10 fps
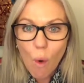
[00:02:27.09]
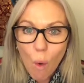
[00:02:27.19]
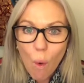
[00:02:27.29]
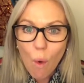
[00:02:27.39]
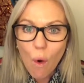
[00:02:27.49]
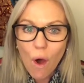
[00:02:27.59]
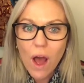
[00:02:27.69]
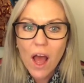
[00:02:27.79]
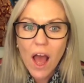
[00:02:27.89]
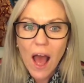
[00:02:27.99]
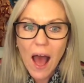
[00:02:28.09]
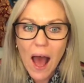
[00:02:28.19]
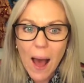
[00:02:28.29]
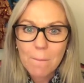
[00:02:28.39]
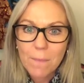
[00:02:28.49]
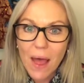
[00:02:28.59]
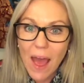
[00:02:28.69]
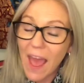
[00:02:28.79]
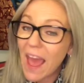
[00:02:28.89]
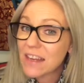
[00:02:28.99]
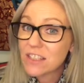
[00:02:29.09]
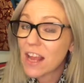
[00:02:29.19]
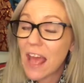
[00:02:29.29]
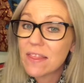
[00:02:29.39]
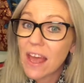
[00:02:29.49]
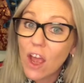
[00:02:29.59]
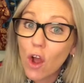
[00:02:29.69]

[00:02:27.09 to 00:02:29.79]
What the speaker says: or and they